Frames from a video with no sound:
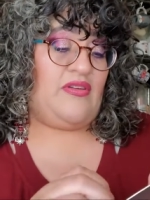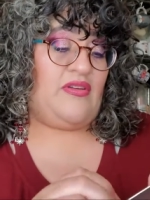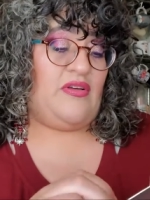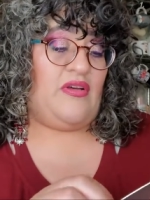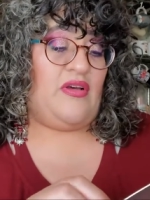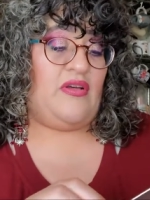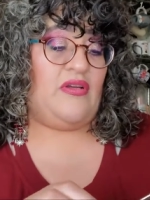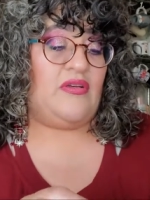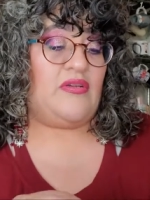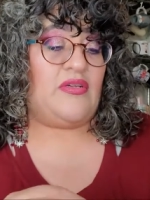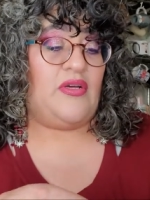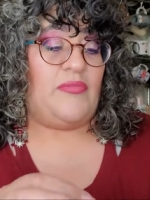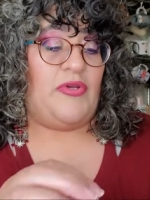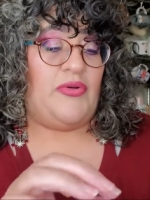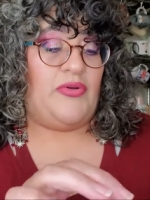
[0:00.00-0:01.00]
Ugh,
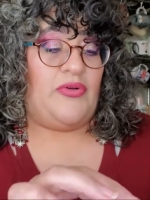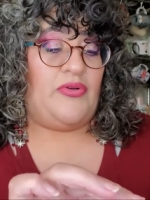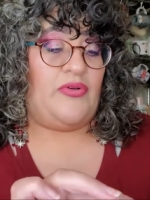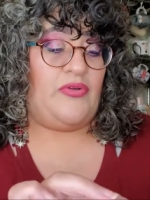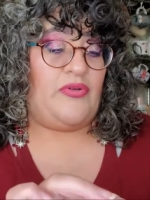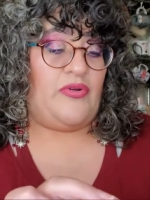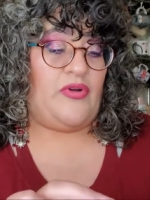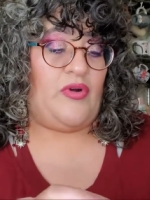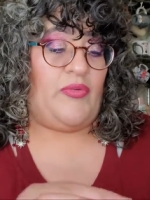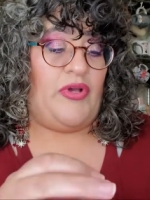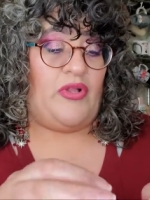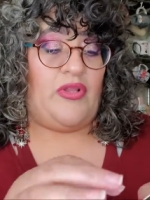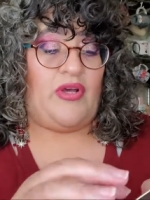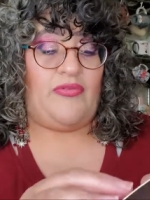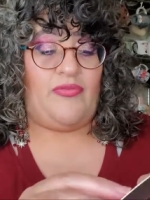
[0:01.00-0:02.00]
come here. Are we
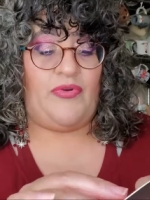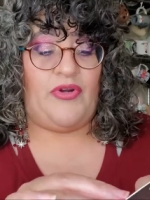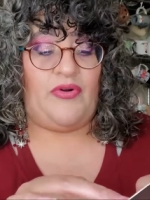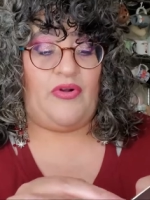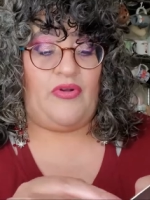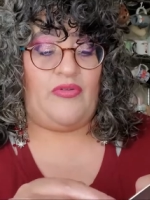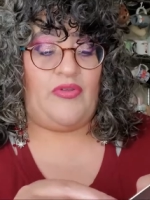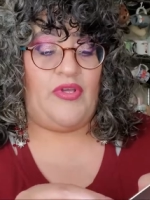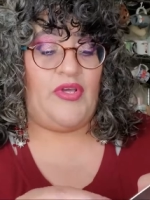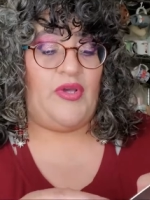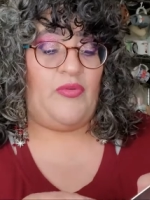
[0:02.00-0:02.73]
all off? We are all.